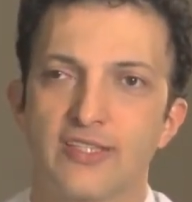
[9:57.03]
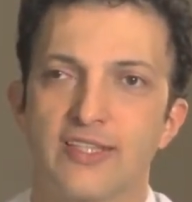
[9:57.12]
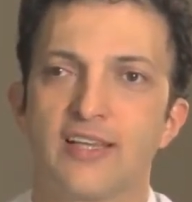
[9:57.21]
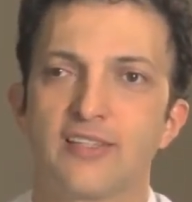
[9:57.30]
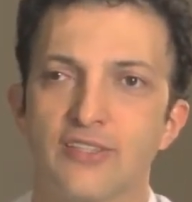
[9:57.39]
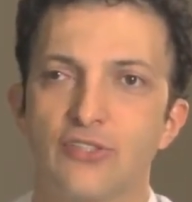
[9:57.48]
the
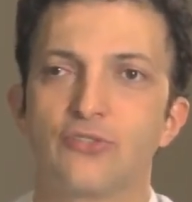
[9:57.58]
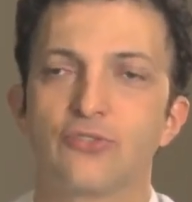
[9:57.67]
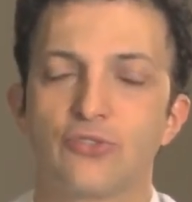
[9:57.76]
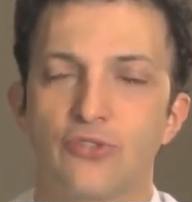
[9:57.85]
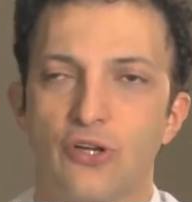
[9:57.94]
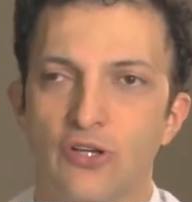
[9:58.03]
cells
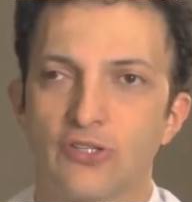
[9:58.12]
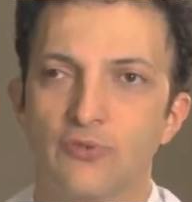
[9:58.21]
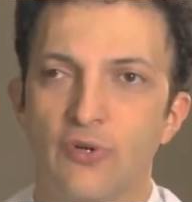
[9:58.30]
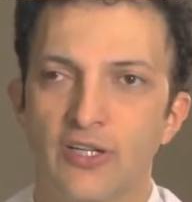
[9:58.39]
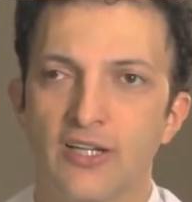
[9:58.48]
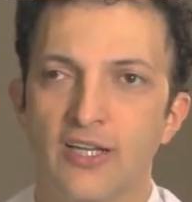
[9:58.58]
use to talk
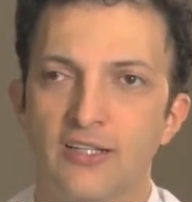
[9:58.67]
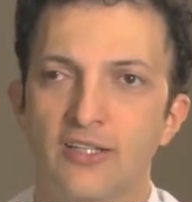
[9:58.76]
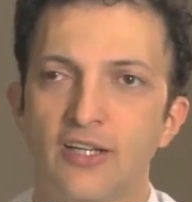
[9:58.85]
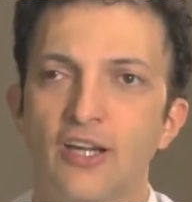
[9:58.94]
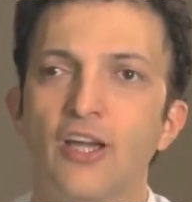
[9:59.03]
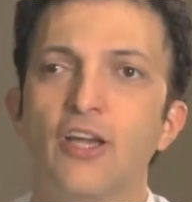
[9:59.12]
to one
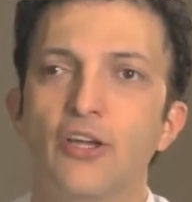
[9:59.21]
another